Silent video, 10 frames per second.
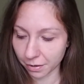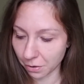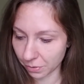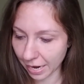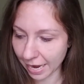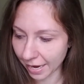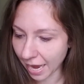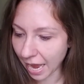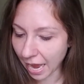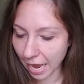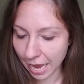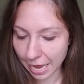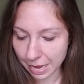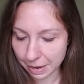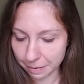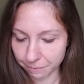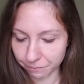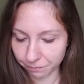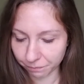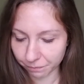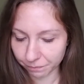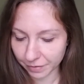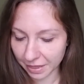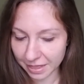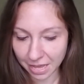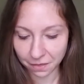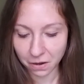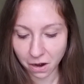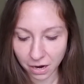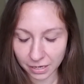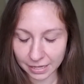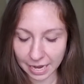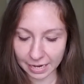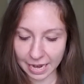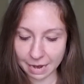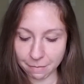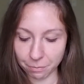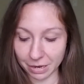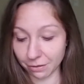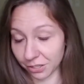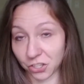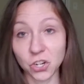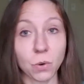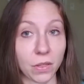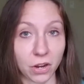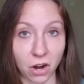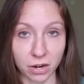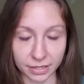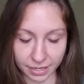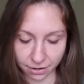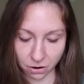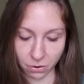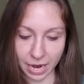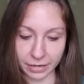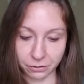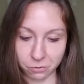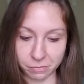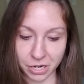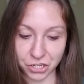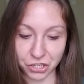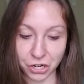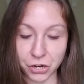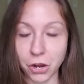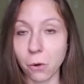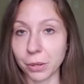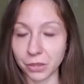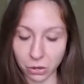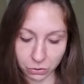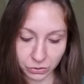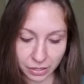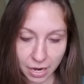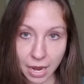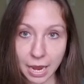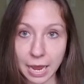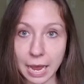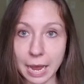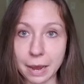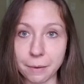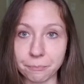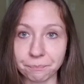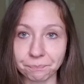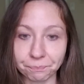Okay. Um, the other card that came up, now there's two other cards here, okay? So I'm just going to go with those. Um,